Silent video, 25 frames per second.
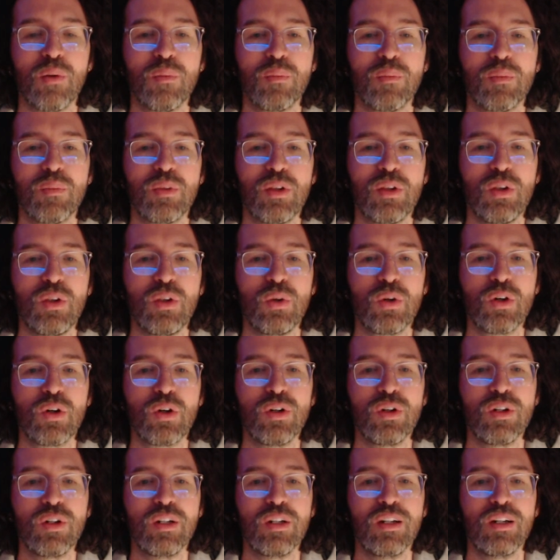you
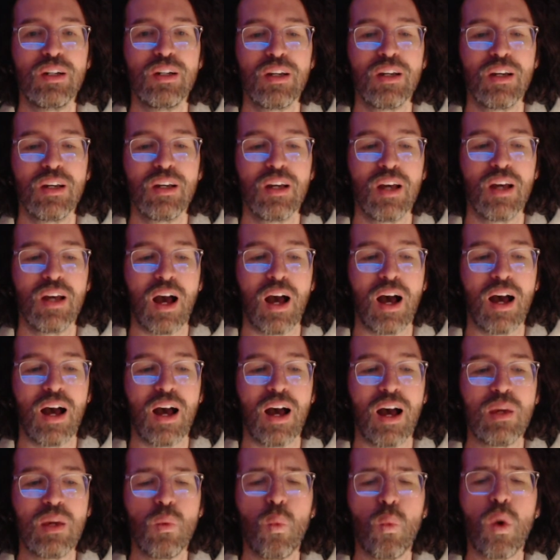could,
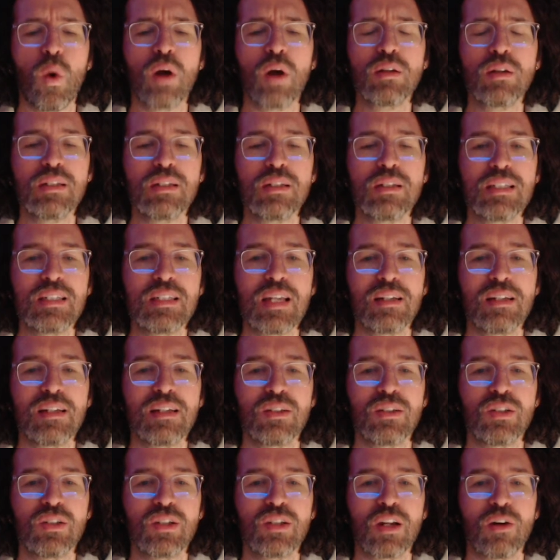it wasn't set in
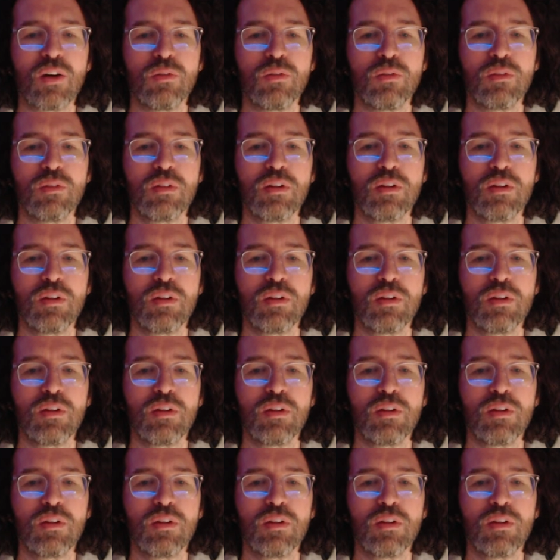stone.